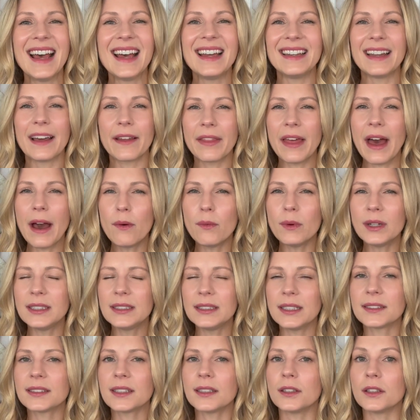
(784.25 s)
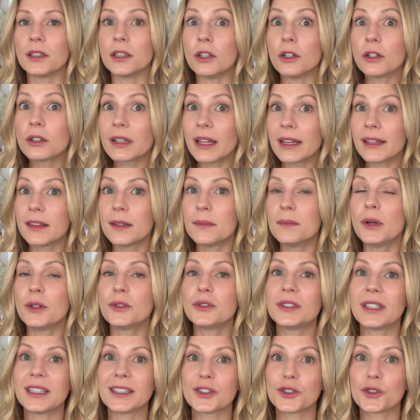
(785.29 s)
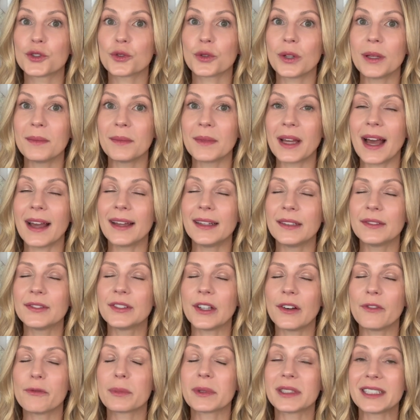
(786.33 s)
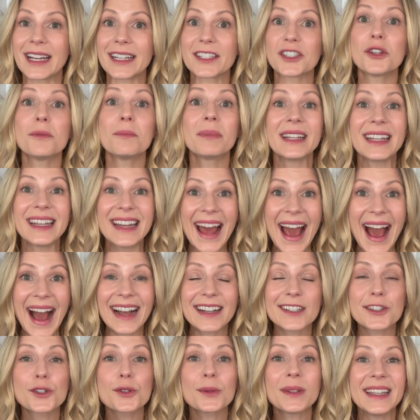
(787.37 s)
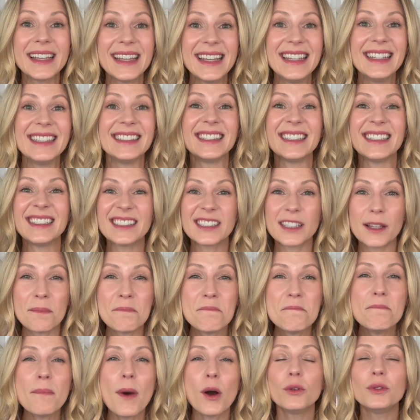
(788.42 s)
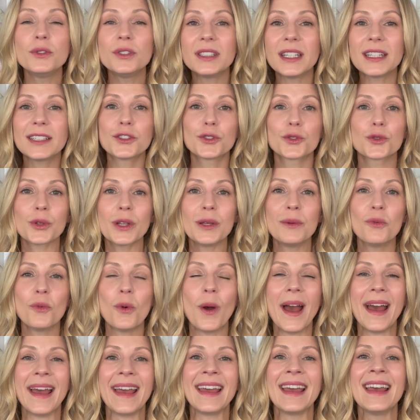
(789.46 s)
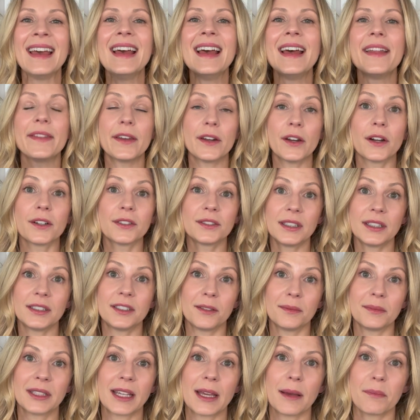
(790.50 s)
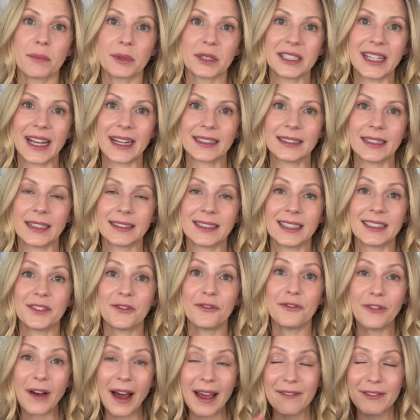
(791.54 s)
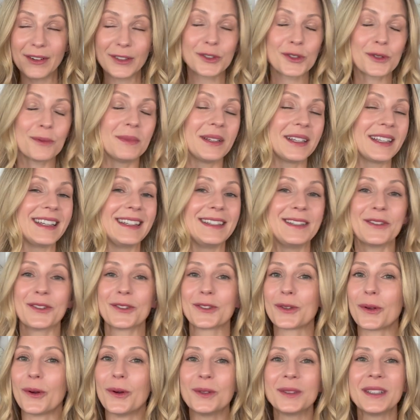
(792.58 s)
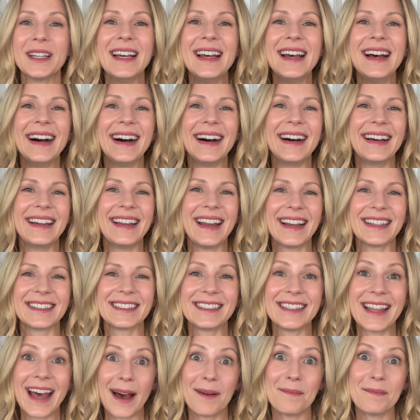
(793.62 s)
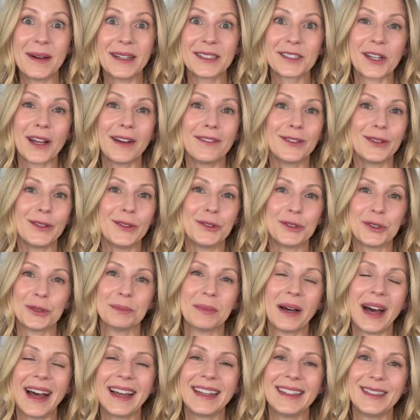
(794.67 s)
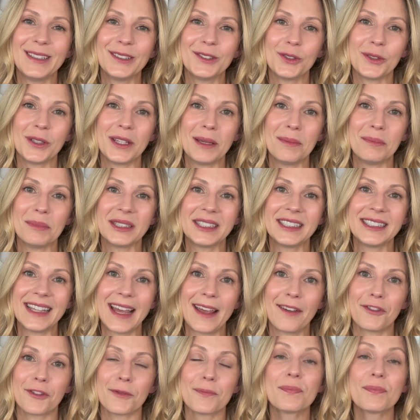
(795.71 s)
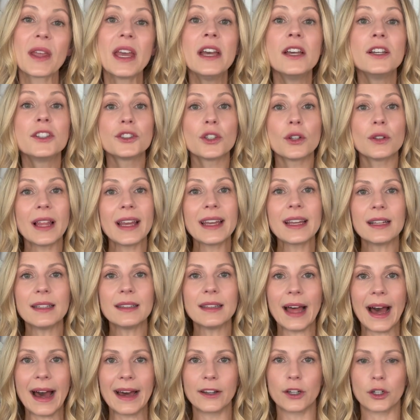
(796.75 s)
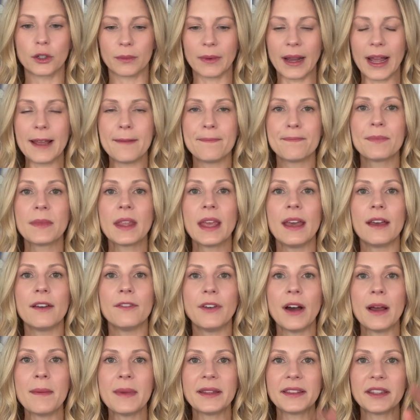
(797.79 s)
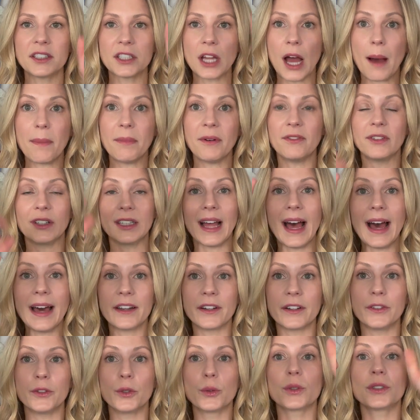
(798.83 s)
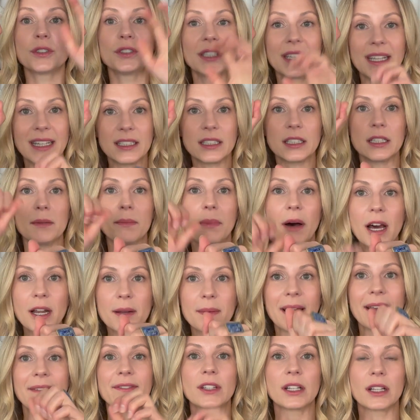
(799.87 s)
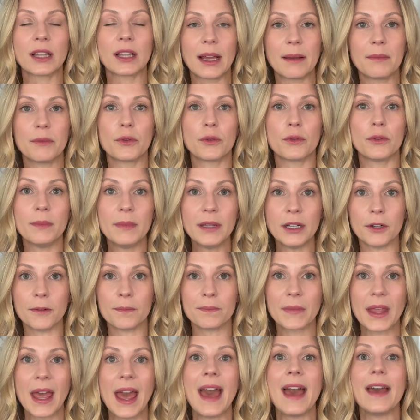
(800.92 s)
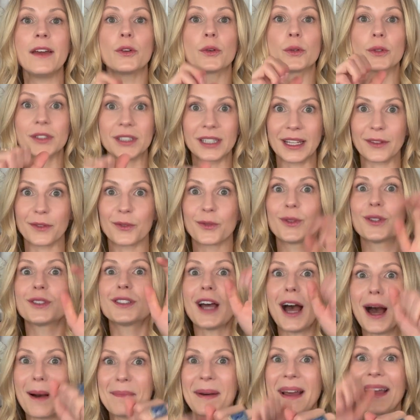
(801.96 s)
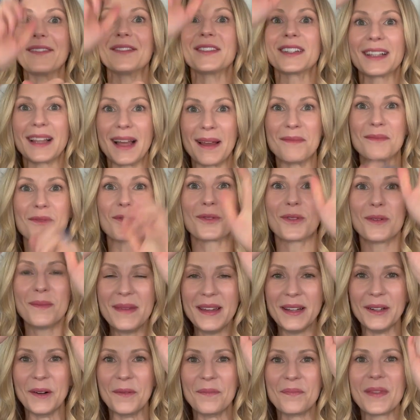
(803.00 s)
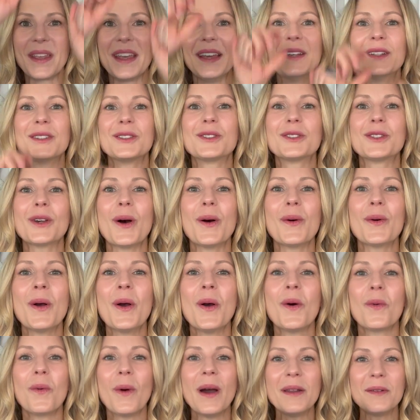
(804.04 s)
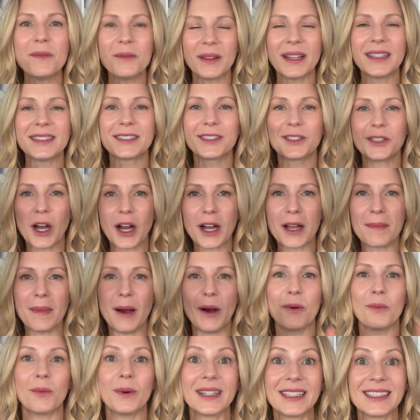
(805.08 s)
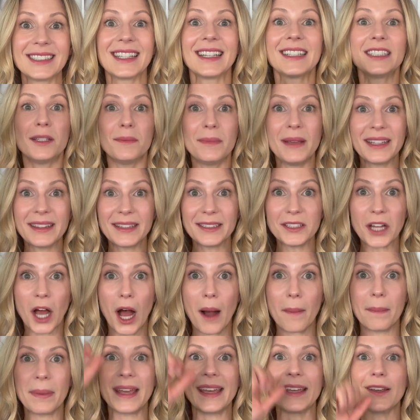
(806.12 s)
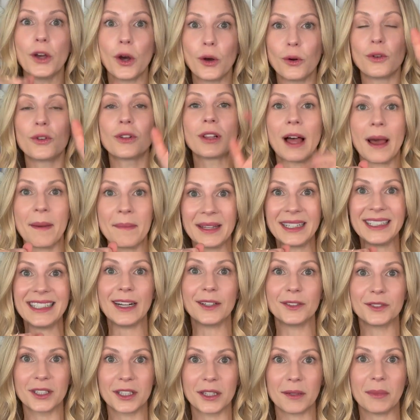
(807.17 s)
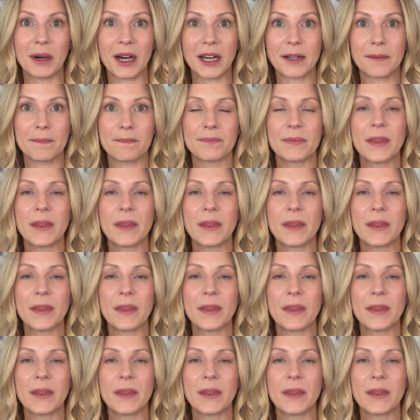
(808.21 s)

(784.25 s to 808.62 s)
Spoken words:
Now that one doesn't look like the most extreme kind of self-protection, but it actually is. It is the most extreme way that our systems can protect us. It's 500 million years old. It has that much evolution behind it to keep us safe. So like a ladder, right? If I'm at the top of a ladder, in order to get to the bottom, I have to climb through the middle. In order to get through the top, I have to climb through the middle. So let's talk about what it's like to be at the top and go climbing down to the bottom.